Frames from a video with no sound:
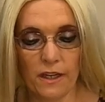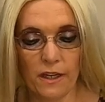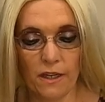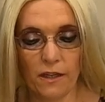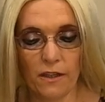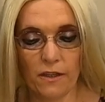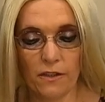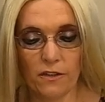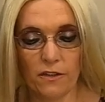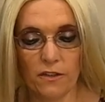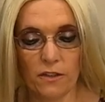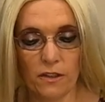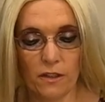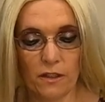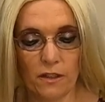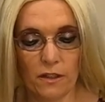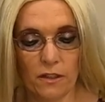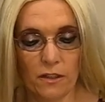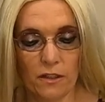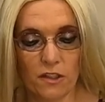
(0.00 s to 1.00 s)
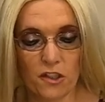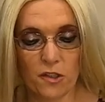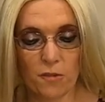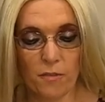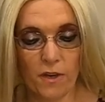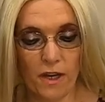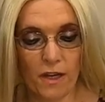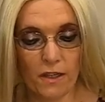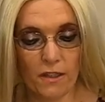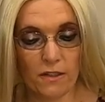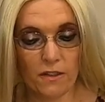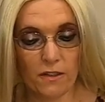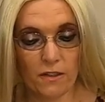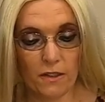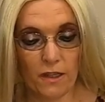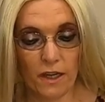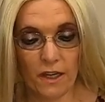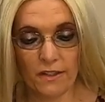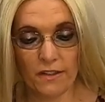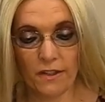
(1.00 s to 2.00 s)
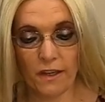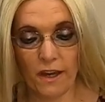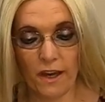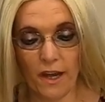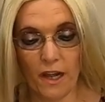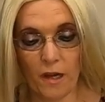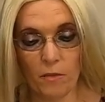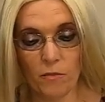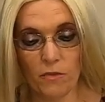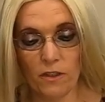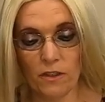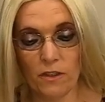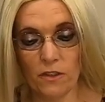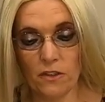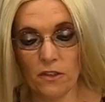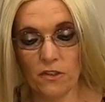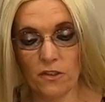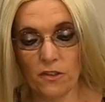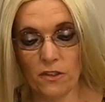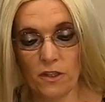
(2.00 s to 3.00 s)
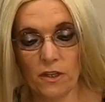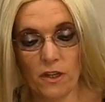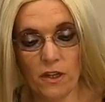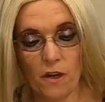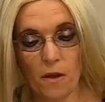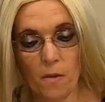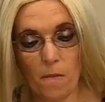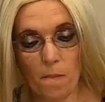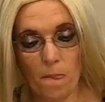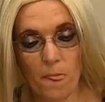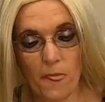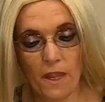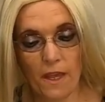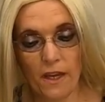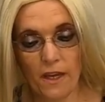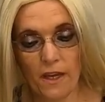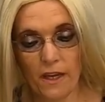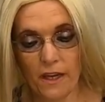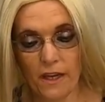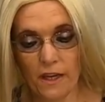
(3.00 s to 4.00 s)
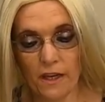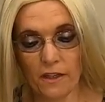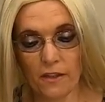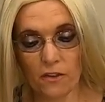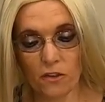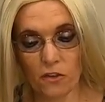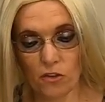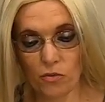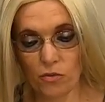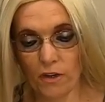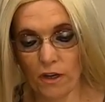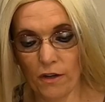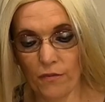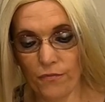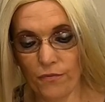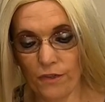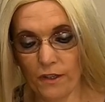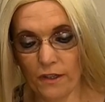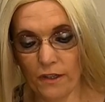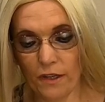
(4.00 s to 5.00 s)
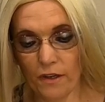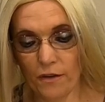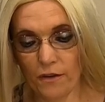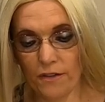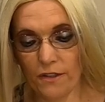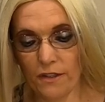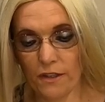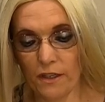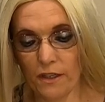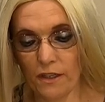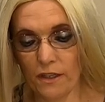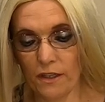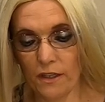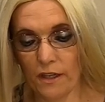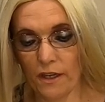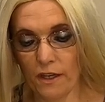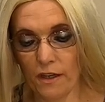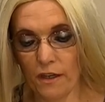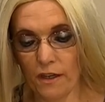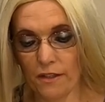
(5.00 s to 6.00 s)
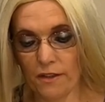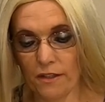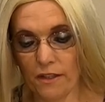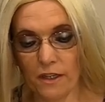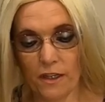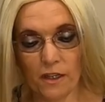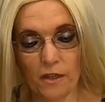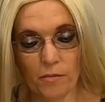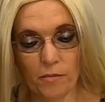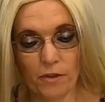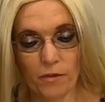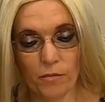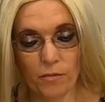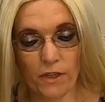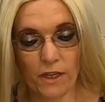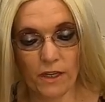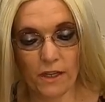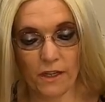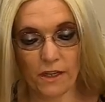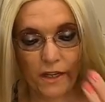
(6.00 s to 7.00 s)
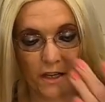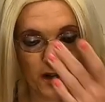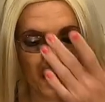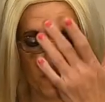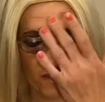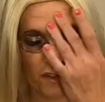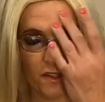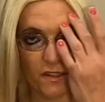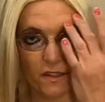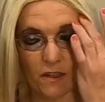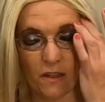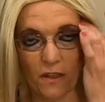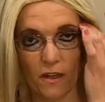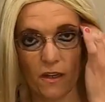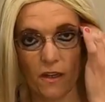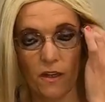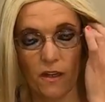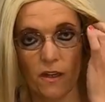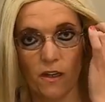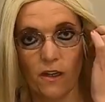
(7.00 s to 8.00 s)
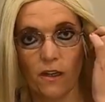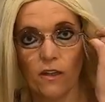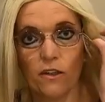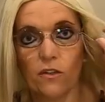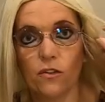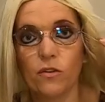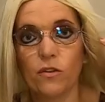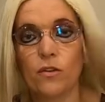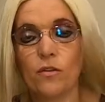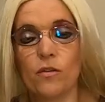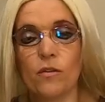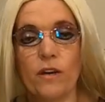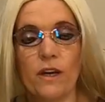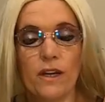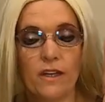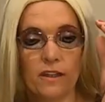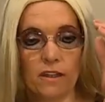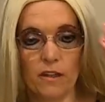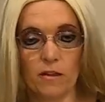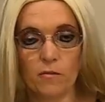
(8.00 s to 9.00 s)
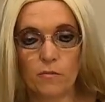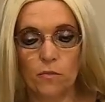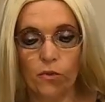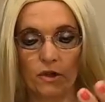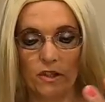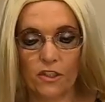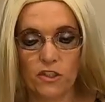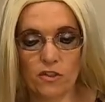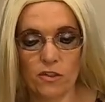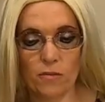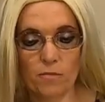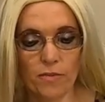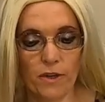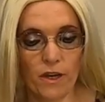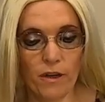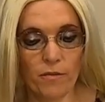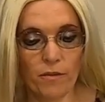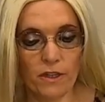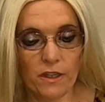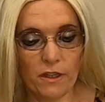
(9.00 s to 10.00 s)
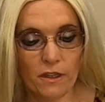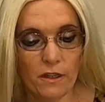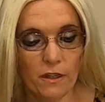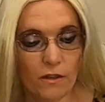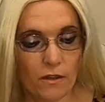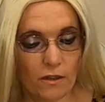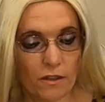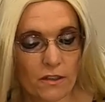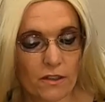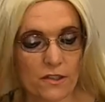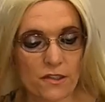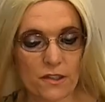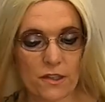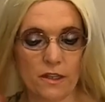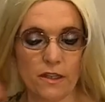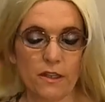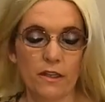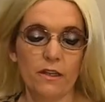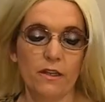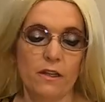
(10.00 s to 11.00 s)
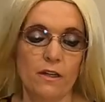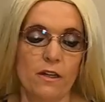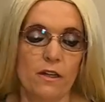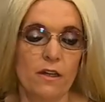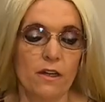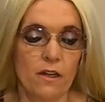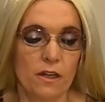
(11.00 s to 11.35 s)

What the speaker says: and smelled like the almond and the truffle and everything. And I think it'll be really nice to create a moisture barrier on the skin.